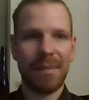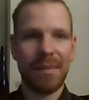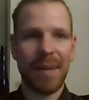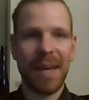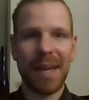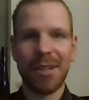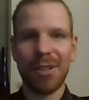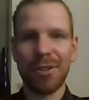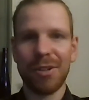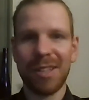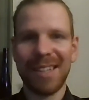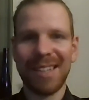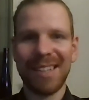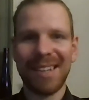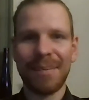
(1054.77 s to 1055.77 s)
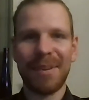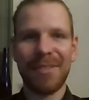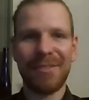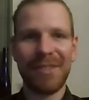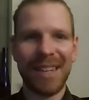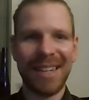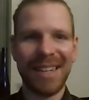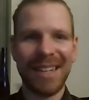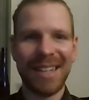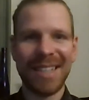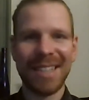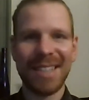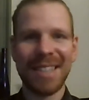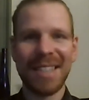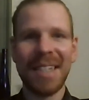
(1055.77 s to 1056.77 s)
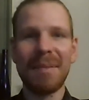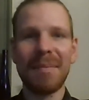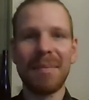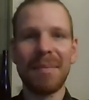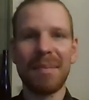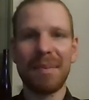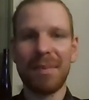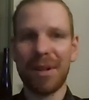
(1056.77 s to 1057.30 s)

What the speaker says: make sure that their findings seem